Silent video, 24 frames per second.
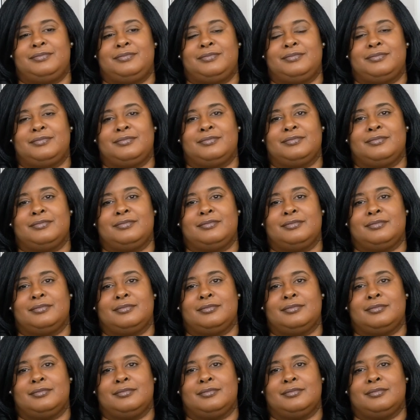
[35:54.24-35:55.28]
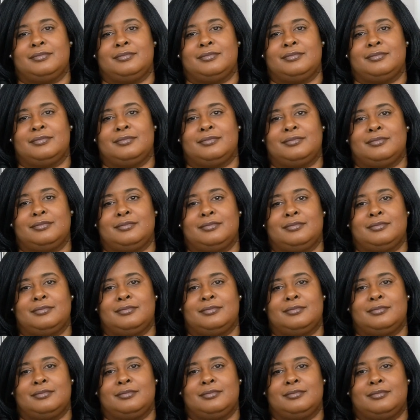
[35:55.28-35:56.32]

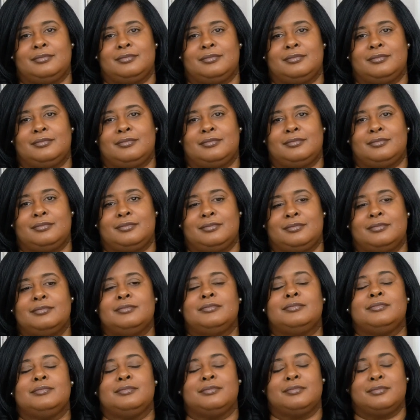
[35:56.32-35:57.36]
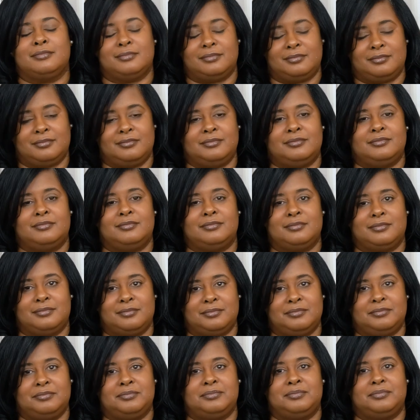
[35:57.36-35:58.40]

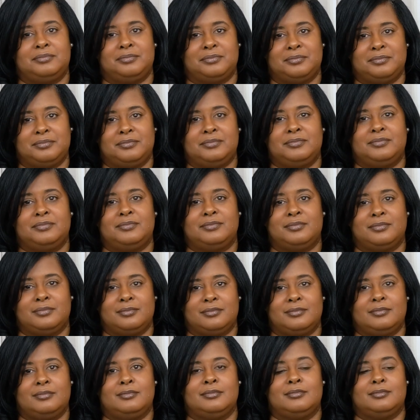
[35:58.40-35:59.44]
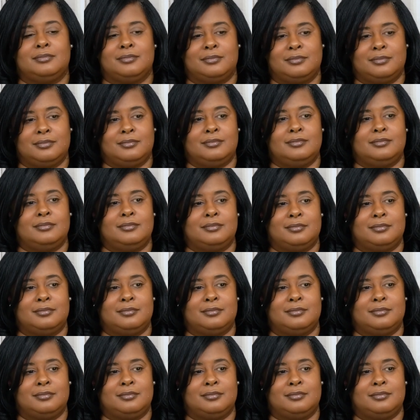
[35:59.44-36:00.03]
[no speech]